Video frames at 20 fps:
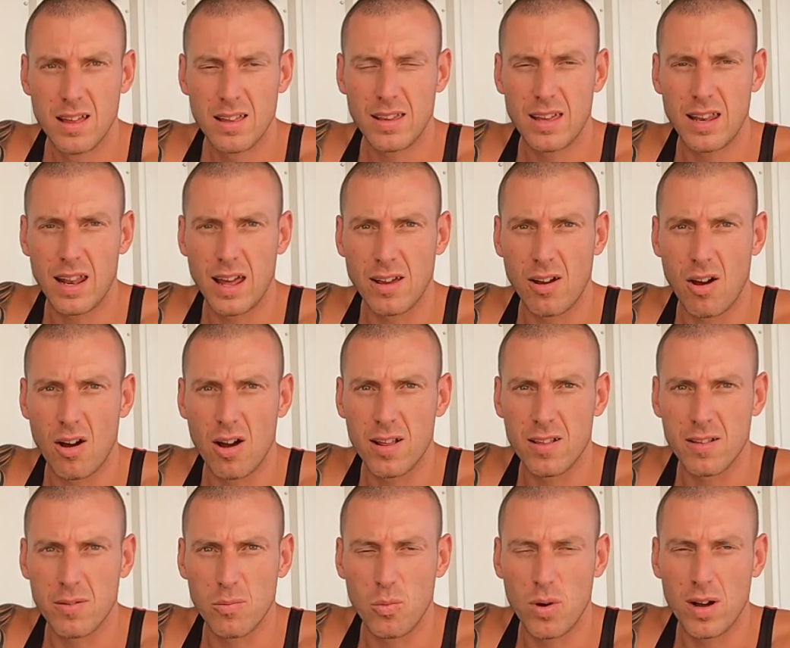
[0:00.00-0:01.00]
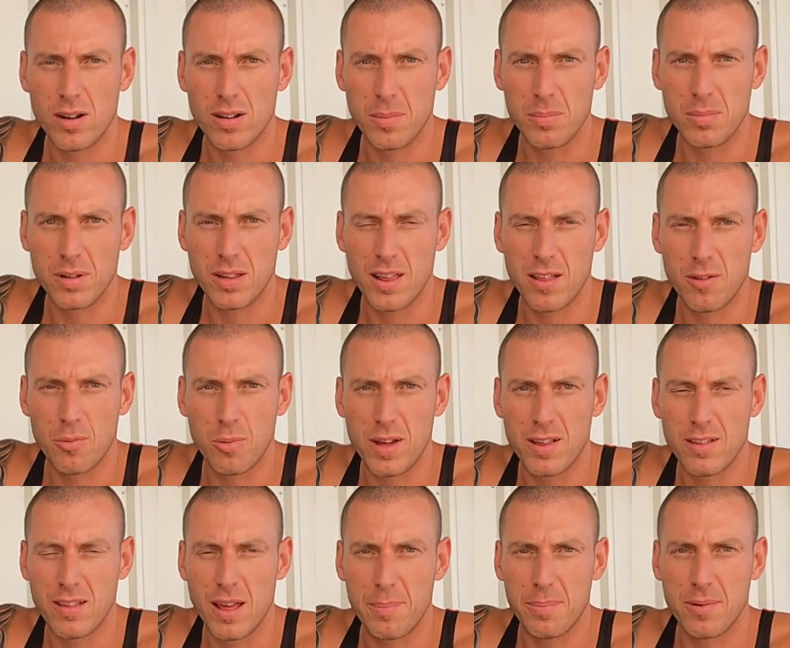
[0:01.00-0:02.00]
G'day guys, and welcome to this
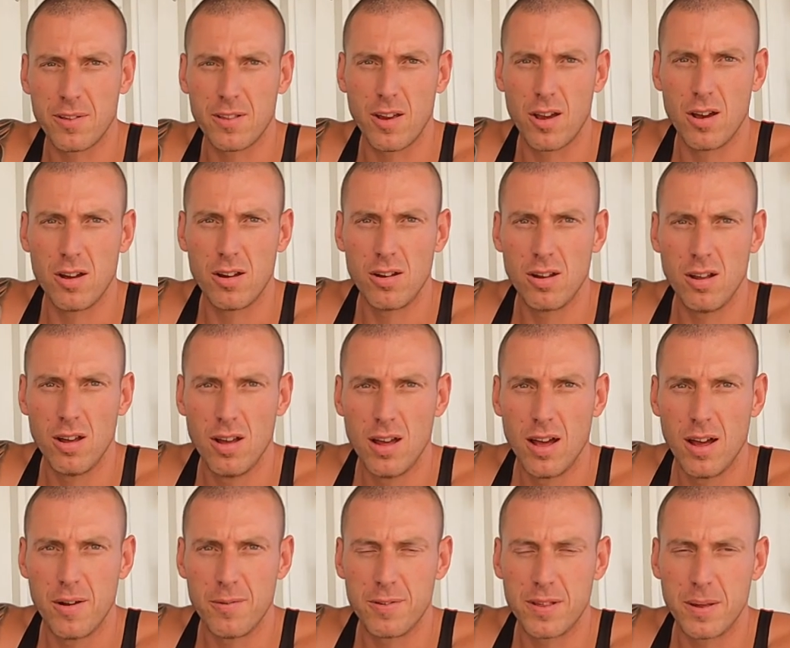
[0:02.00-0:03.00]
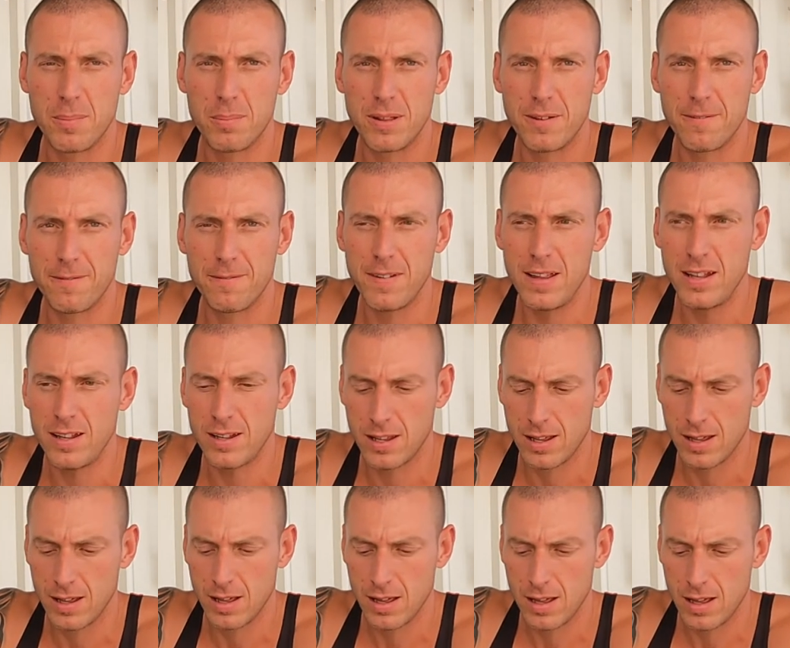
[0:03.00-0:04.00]
week's episode of Simply Fit